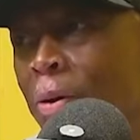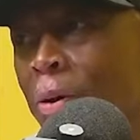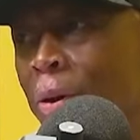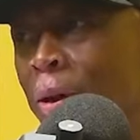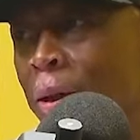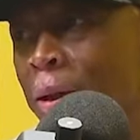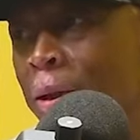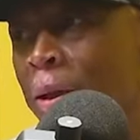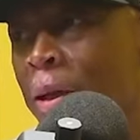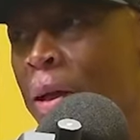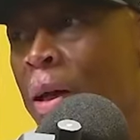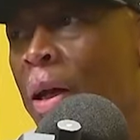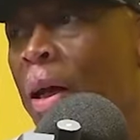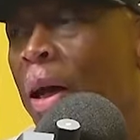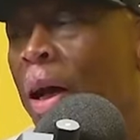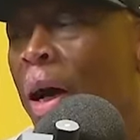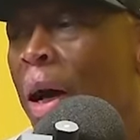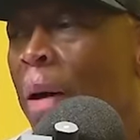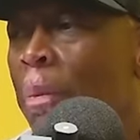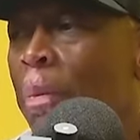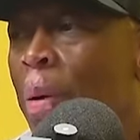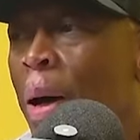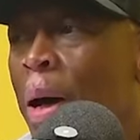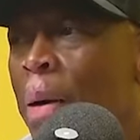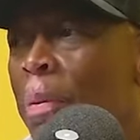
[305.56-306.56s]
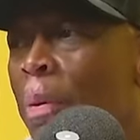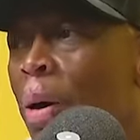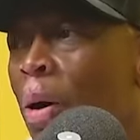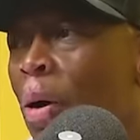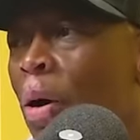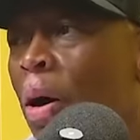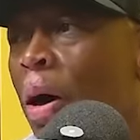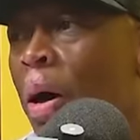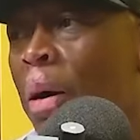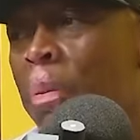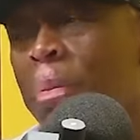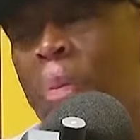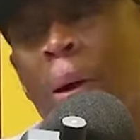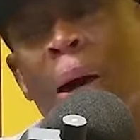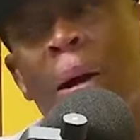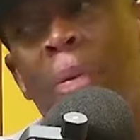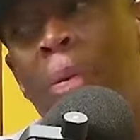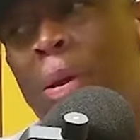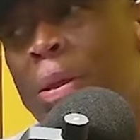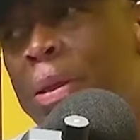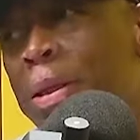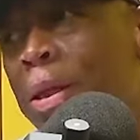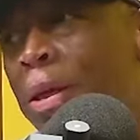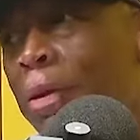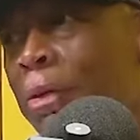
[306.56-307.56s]
that yes I buy, oh, yeah. I buy
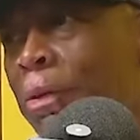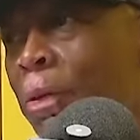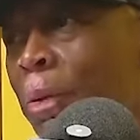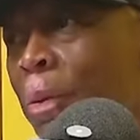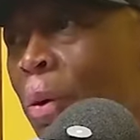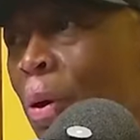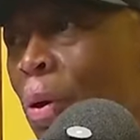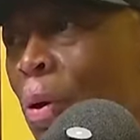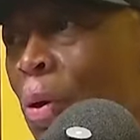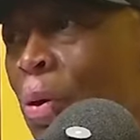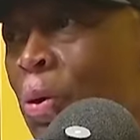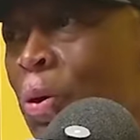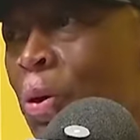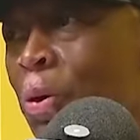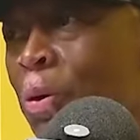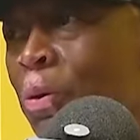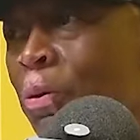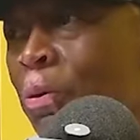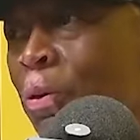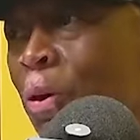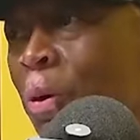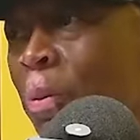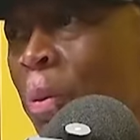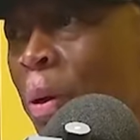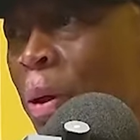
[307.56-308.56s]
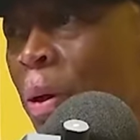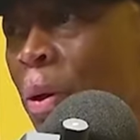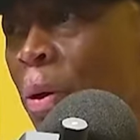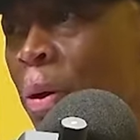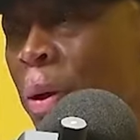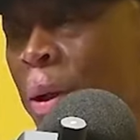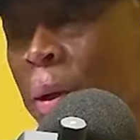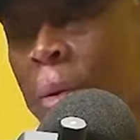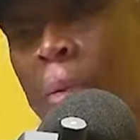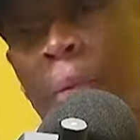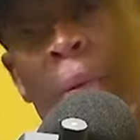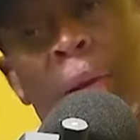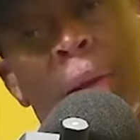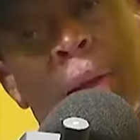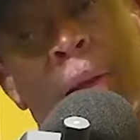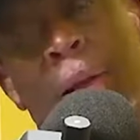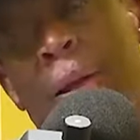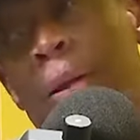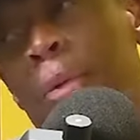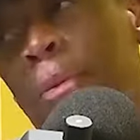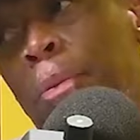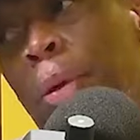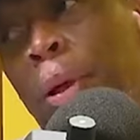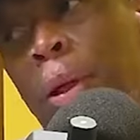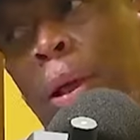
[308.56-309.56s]
myself an old uniform and all that
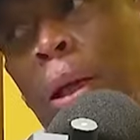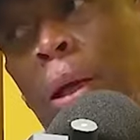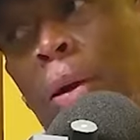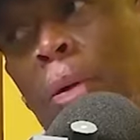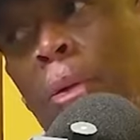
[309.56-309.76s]
what, but what now, you